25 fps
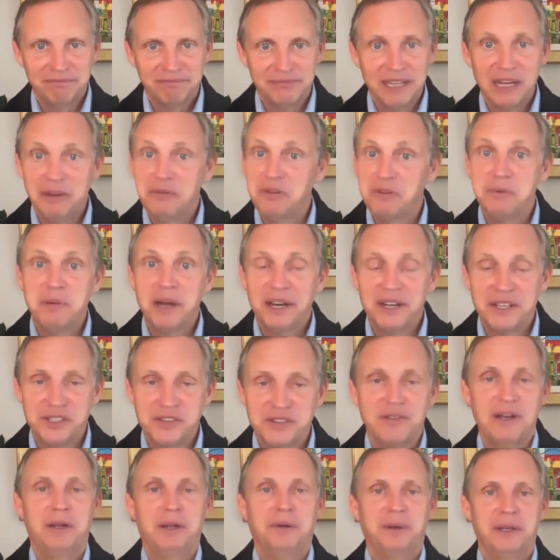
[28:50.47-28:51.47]
everybody's
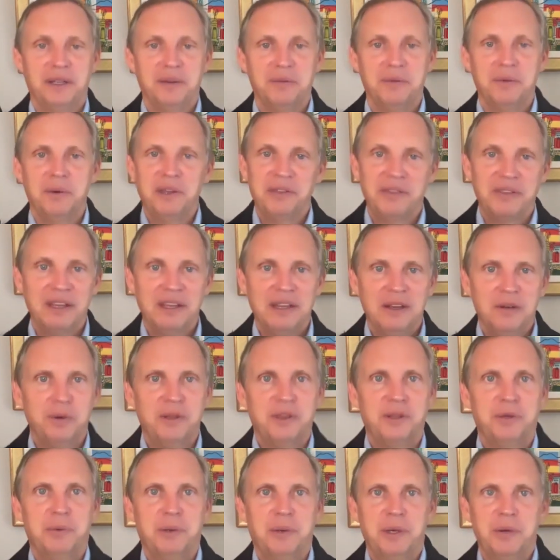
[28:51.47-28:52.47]
following
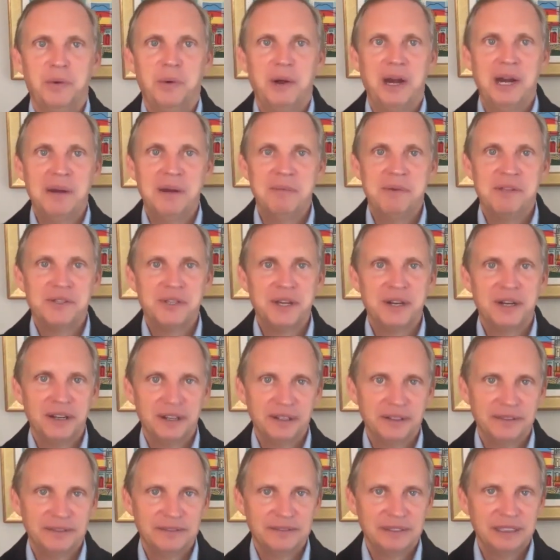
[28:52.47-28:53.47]
what the requirements
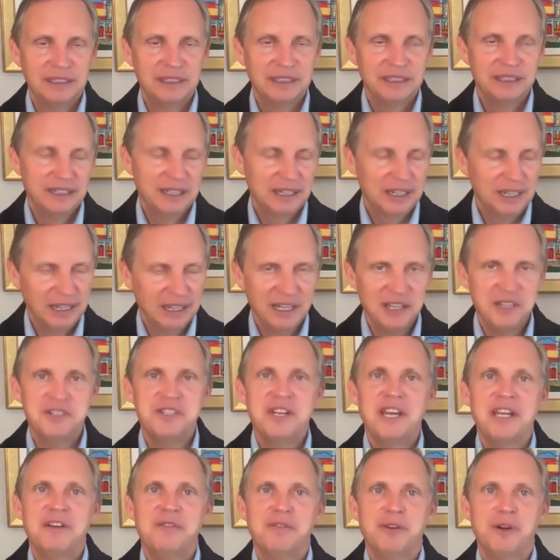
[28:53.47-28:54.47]
are.
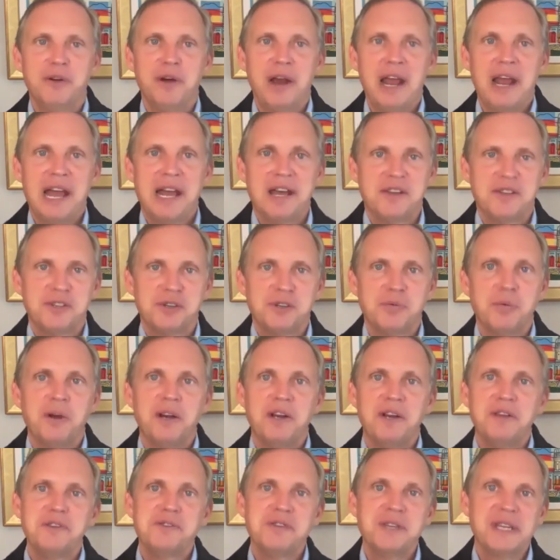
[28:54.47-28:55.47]
Jennifer asked,
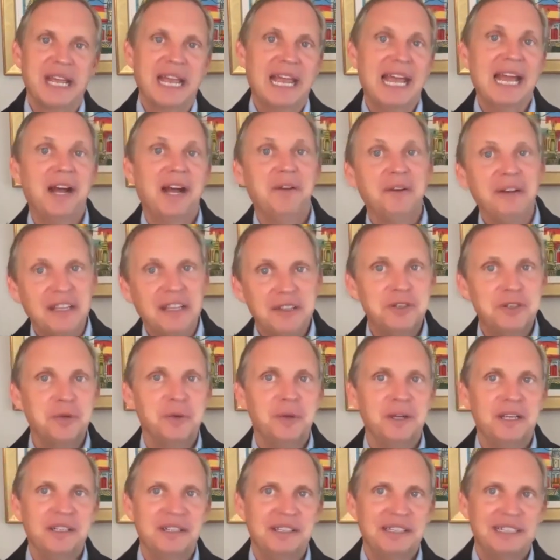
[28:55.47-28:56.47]
"What is the county
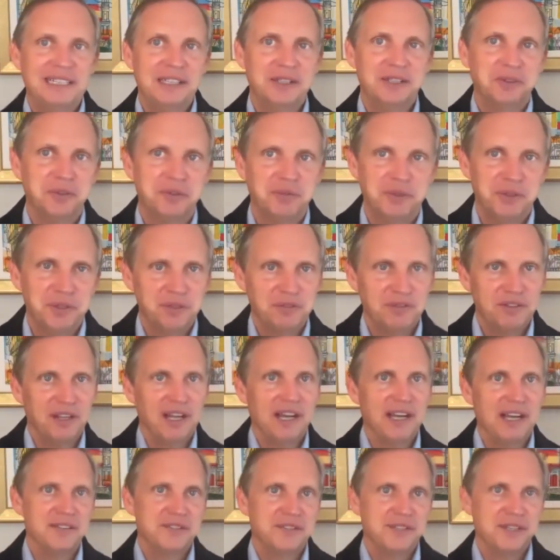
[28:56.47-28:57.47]
doing to kill fruit
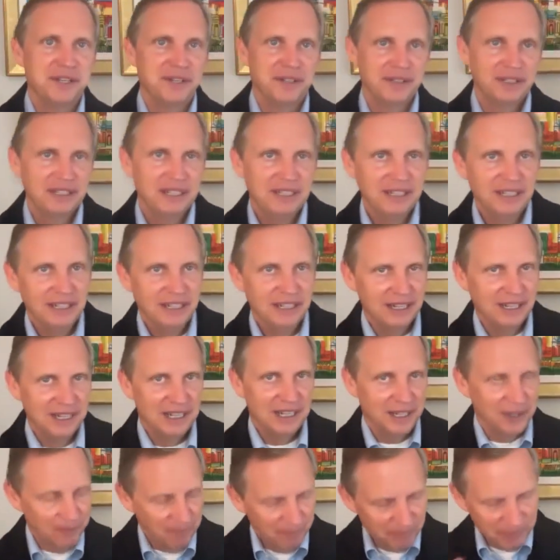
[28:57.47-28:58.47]
flies?" So,
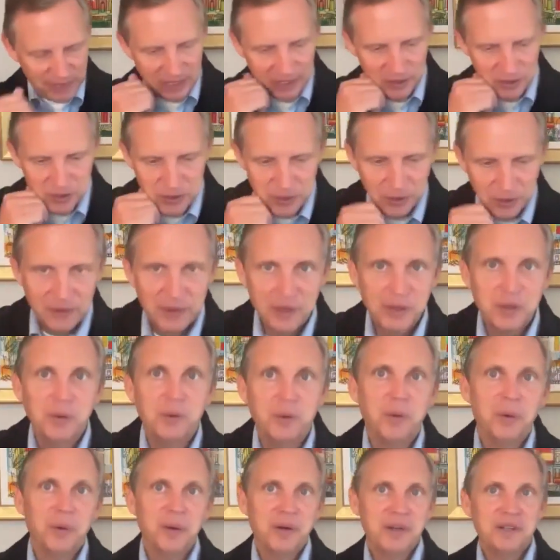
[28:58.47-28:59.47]
during the
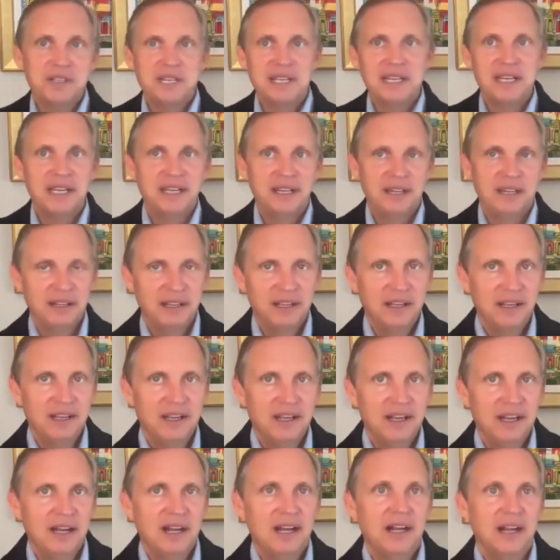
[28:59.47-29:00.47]
quarantine,
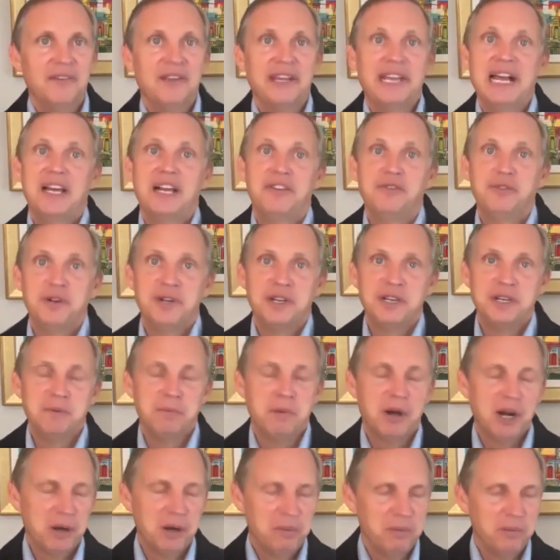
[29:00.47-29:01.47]
the California
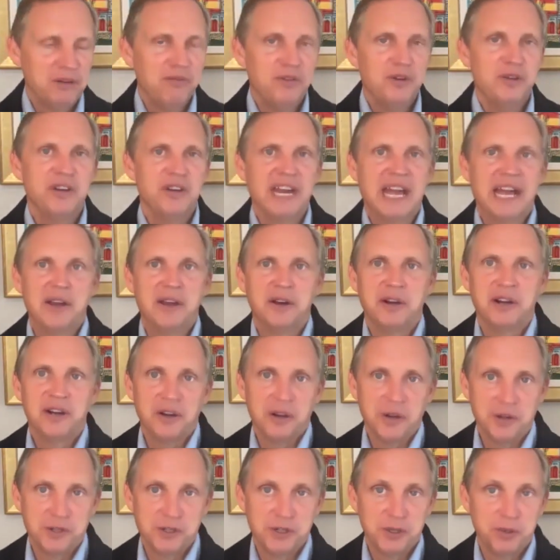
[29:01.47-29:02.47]
Department of Food and
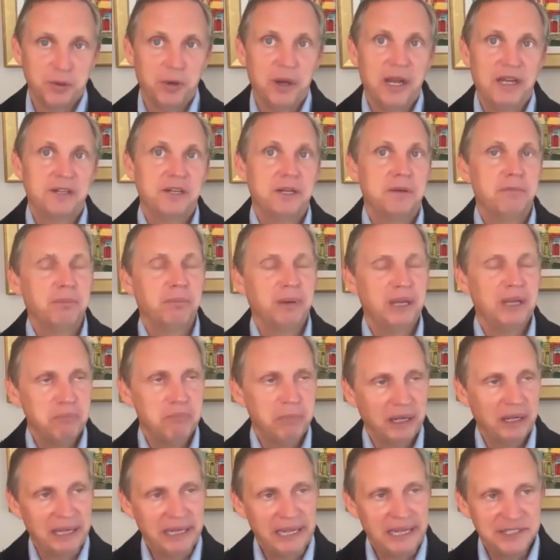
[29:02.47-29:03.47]
Agriculture will actually be
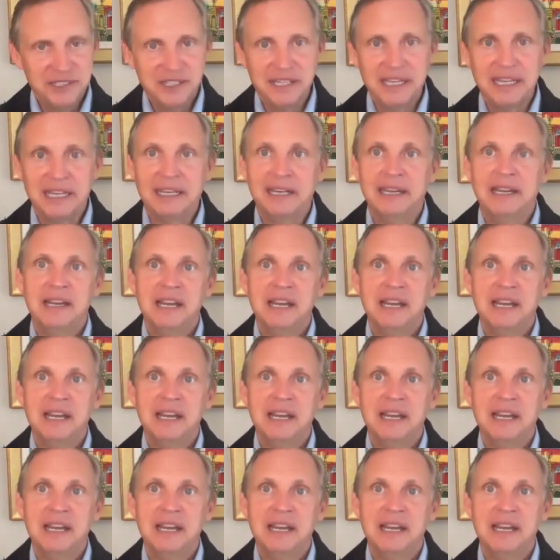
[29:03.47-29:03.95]
placing